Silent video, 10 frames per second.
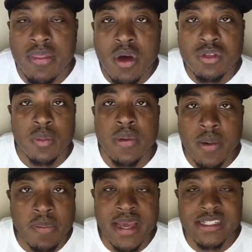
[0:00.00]
Those will be
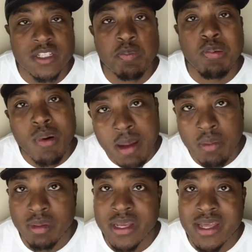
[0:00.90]
the places
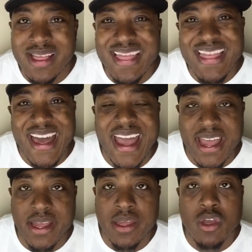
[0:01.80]
probably
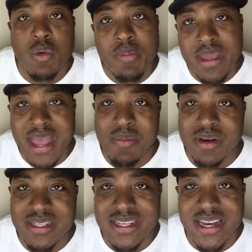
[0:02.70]
that you'll be able
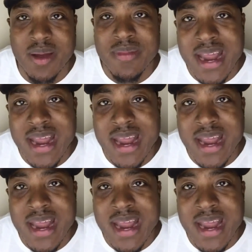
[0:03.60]
to set up.